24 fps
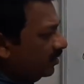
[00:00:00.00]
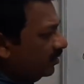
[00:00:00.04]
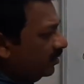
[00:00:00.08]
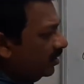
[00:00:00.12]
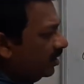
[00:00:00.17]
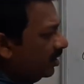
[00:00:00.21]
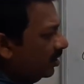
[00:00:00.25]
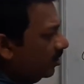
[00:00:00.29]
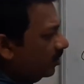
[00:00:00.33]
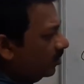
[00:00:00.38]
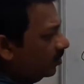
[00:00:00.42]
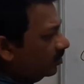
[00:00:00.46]

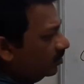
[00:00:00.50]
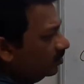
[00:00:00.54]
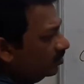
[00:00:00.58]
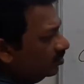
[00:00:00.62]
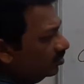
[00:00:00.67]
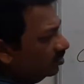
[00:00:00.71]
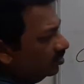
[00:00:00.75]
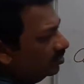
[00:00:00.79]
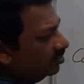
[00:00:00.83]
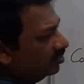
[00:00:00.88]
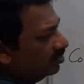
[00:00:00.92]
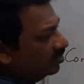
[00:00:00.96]

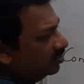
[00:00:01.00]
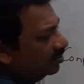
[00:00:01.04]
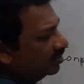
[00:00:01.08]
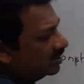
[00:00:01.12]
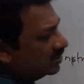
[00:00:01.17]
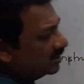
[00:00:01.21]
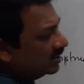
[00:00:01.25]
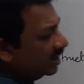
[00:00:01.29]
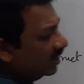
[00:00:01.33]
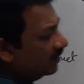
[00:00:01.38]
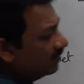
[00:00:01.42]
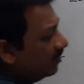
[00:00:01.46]
Now
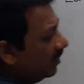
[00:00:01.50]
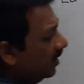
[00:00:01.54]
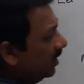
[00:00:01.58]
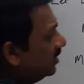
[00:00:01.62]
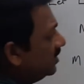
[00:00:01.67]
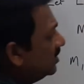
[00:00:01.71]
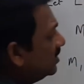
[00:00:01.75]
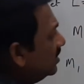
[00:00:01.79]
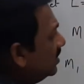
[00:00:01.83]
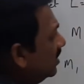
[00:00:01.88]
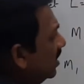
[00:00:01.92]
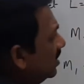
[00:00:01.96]
sigma
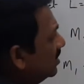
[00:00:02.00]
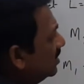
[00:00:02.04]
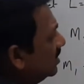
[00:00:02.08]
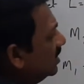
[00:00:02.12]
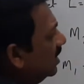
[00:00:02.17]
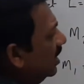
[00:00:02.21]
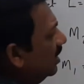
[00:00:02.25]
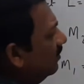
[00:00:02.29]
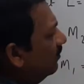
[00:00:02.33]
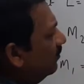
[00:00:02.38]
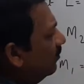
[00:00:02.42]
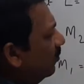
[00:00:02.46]
is
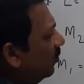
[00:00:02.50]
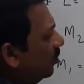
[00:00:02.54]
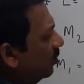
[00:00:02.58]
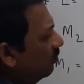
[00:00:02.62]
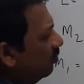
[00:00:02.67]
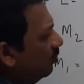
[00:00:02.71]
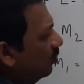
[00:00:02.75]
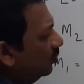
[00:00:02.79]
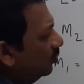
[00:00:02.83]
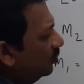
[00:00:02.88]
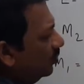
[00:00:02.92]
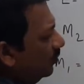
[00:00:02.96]
same for
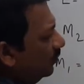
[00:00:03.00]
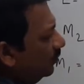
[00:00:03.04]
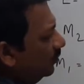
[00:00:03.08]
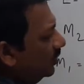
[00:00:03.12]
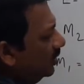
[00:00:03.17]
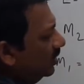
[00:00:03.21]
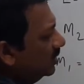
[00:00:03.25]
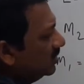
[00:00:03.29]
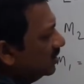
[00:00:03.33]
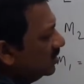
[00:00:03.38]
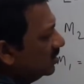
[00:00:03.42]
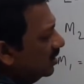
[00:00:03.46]
both of
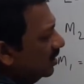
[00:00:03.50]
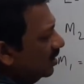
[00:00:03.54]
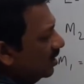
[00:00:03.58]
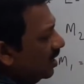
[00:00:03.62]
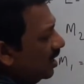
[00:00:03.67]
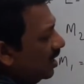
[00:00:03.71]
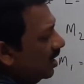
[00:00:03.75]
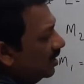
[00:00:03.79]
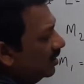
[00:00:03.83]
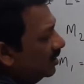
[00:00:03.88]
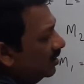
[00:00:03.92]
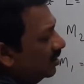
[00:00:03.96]
this,
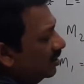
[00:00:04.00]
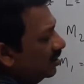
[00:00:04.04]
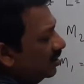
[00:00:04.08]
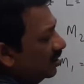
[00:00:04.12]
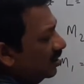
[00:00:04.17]
and